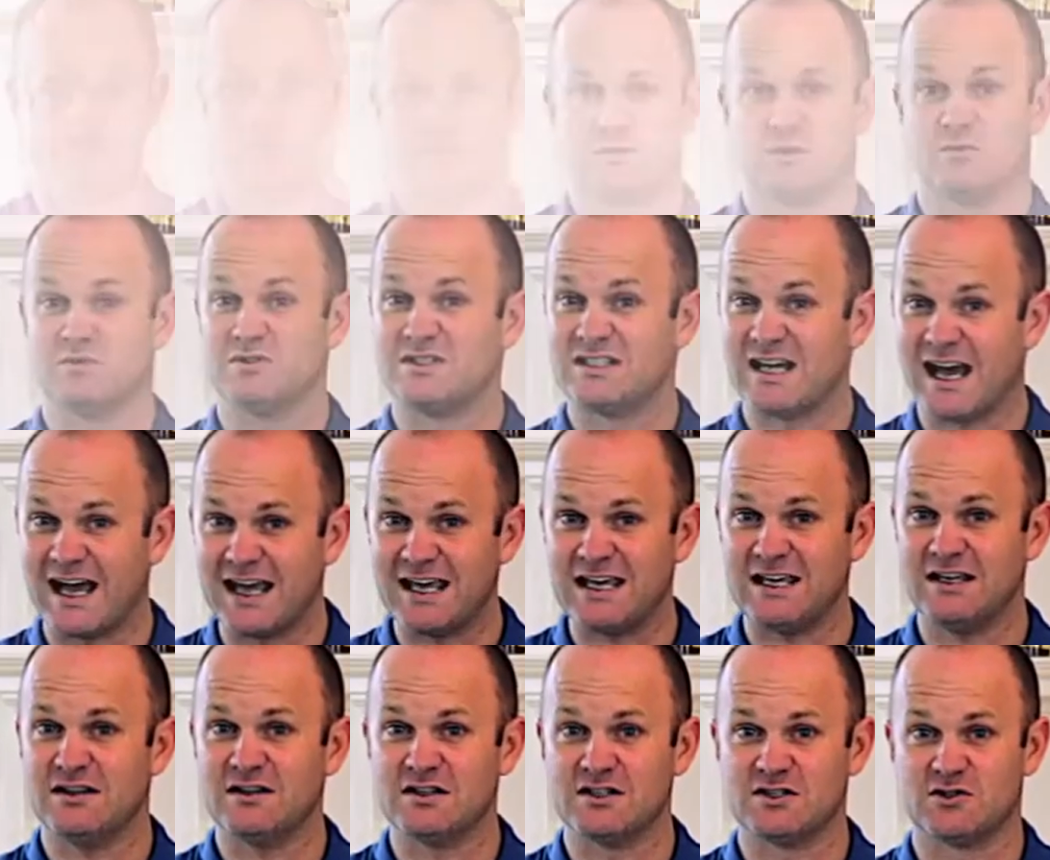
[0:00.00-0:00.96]
So we're
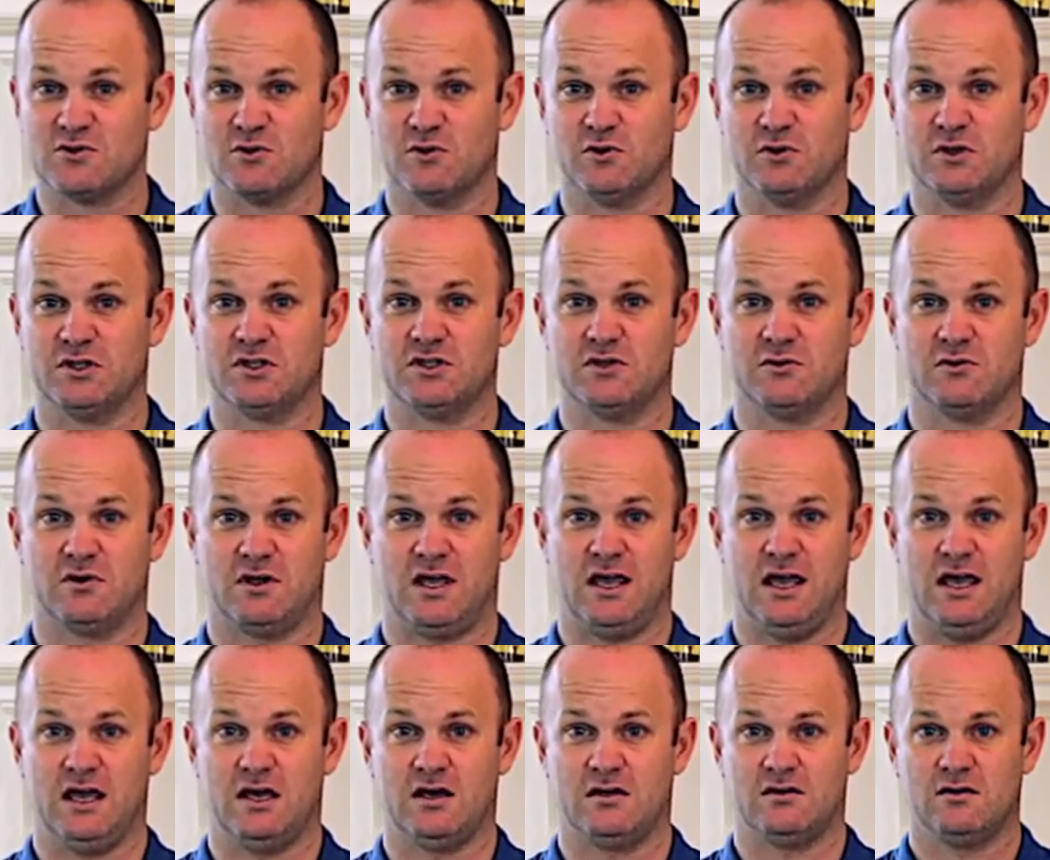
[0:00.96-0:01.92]
taking this all into
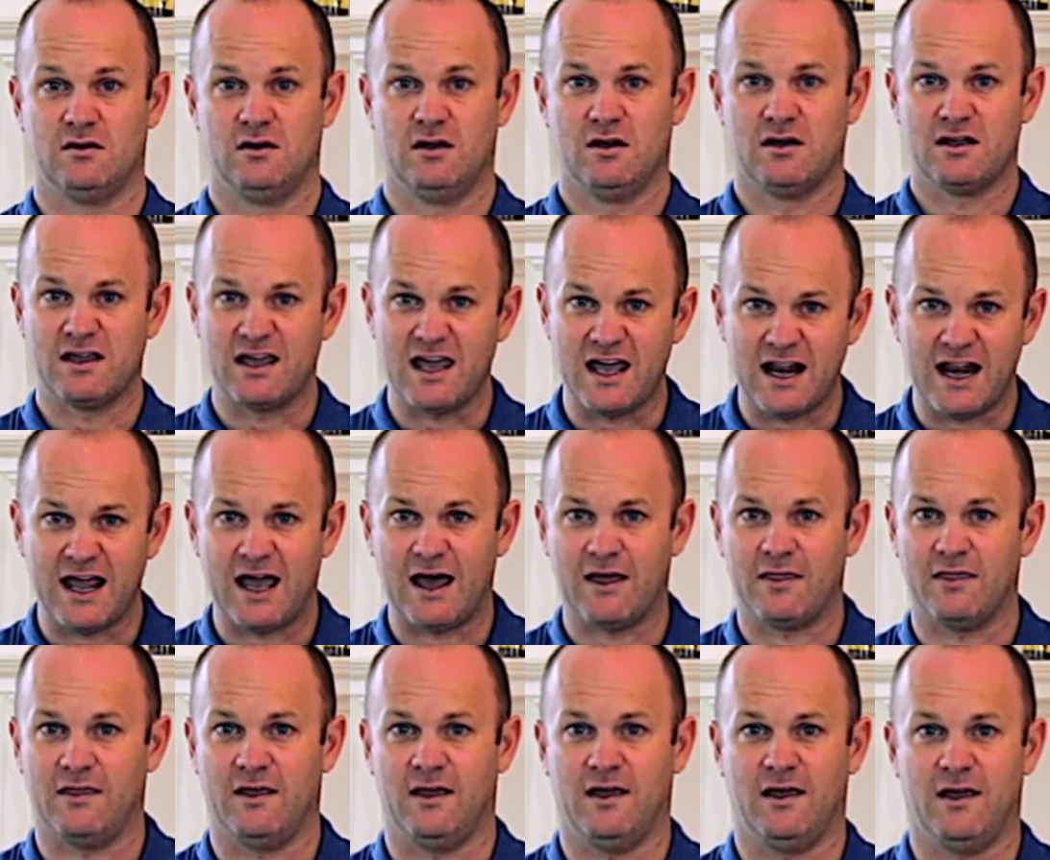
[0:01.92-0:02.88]
account, get
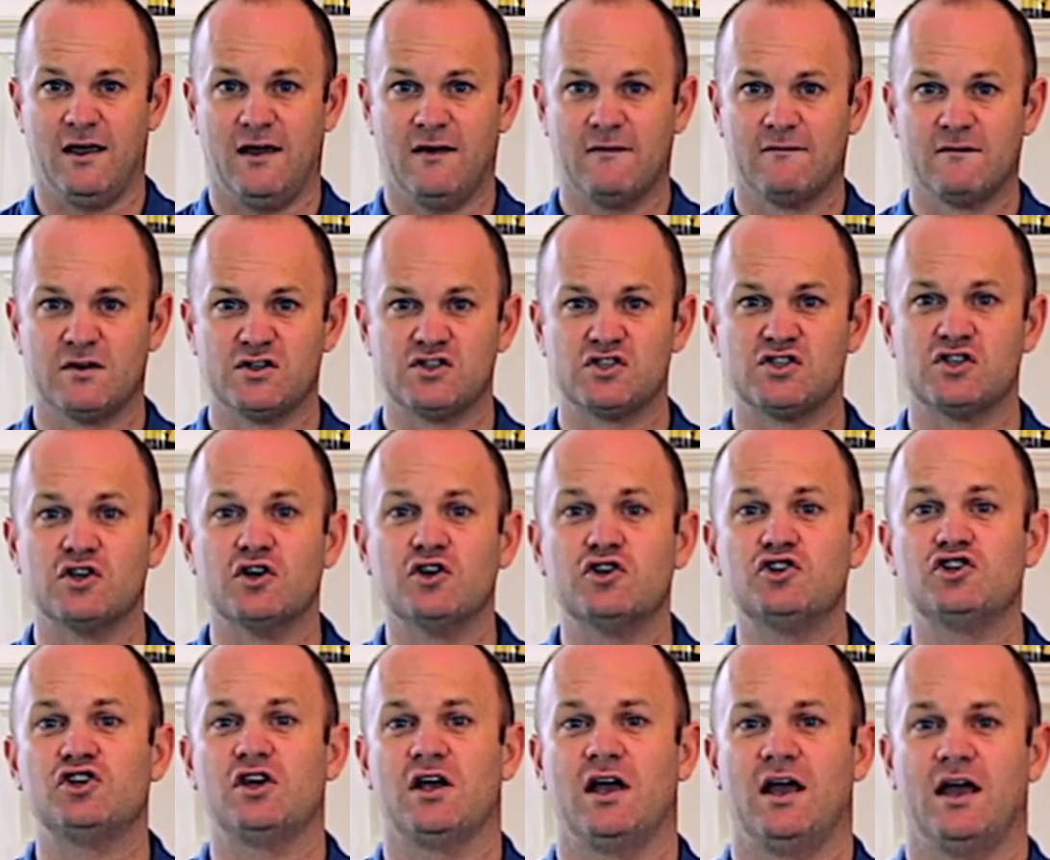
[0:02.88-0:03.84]
out there,
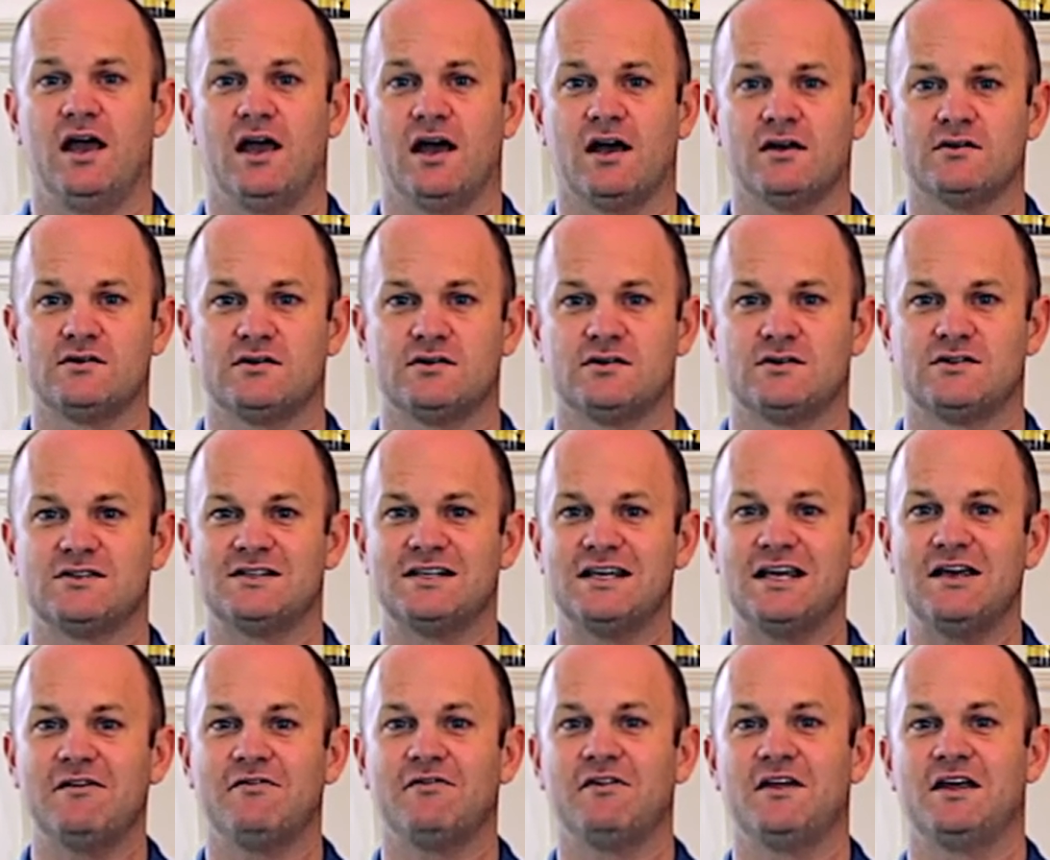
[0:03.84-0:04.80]
search your house,
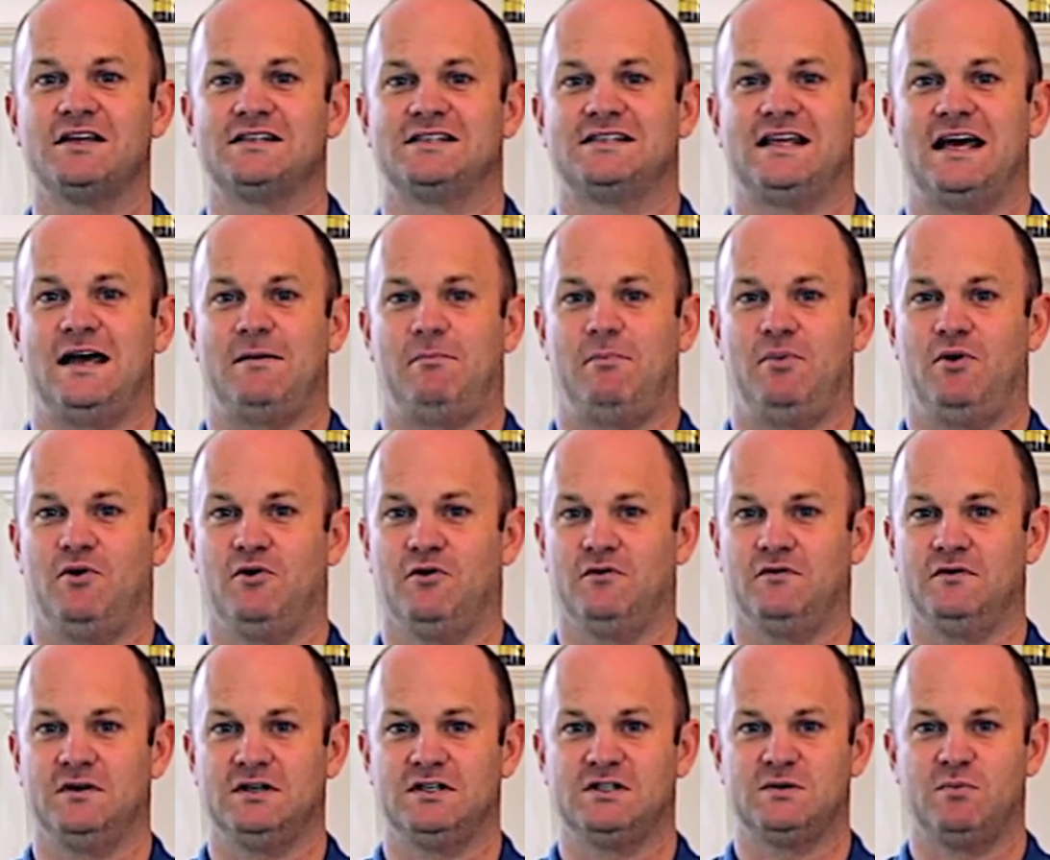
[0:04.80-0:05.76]
see if there's that
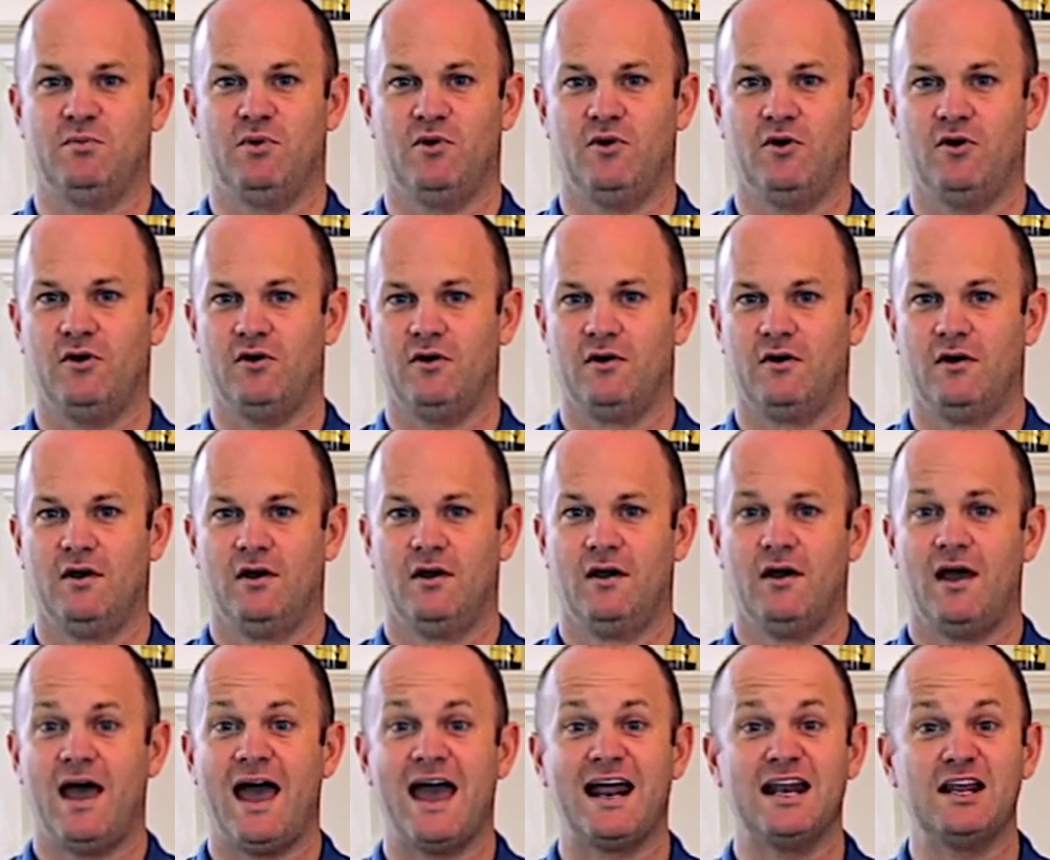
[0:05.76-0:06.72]
perfect spot,
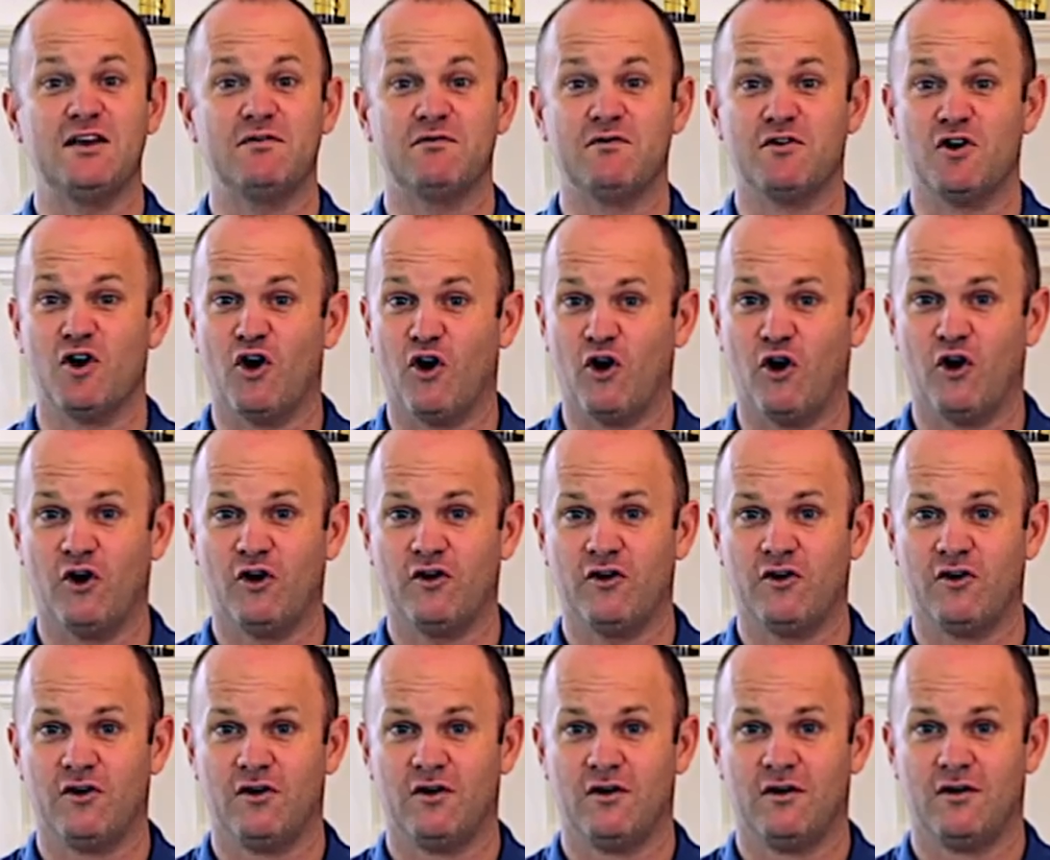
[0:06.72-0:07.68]
and if not,